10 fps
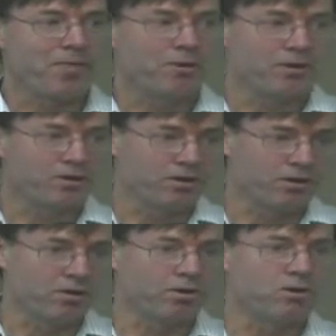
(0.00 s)
But
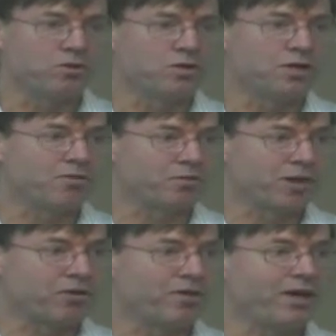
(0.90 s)
there are a huge number of
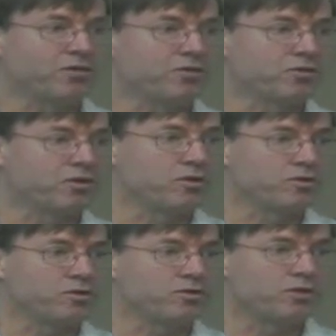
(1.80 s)
manufacturers of
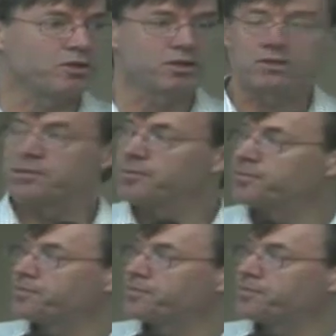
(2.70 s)
those sorts of toilets.